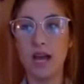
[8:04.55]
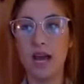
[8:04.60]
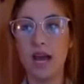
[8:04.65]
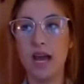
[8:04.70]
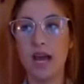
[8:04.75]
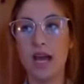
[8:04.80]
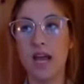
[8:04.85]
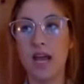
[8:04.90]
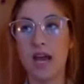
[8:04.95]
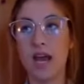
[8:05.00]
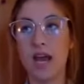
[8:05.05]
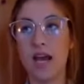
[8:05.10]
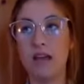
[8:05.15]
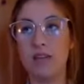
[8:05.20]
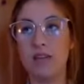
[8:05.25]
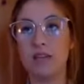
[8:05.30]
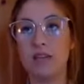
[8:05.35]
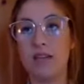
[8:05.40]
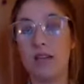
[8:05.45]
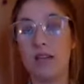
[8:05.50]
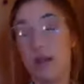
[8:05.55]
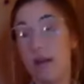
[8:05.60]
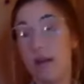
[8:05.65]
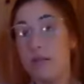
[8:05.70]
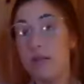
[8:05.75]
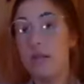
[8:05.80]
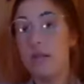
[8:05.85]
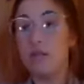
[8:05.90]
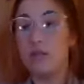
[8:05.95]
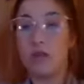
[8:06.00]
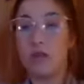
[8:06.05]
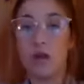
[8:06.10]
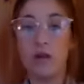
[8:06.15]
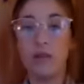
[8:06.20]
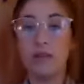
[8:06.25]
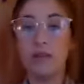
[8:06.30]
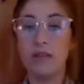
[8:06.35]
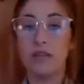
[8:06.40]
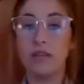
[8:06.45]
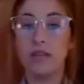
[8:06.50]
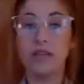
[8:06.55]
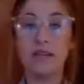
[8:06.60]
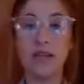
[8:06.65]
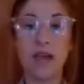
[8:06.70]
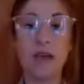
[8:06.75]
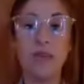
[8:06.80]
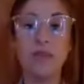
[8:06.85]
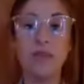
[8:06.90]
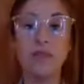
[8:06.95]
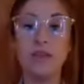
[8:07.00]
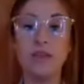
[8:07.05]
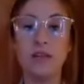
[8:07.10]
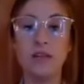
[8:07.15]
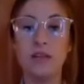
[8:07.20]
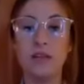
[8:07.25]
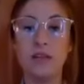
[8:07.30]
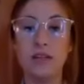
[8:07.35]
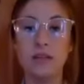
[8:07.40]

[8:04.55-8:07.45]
And companies were obviously adapting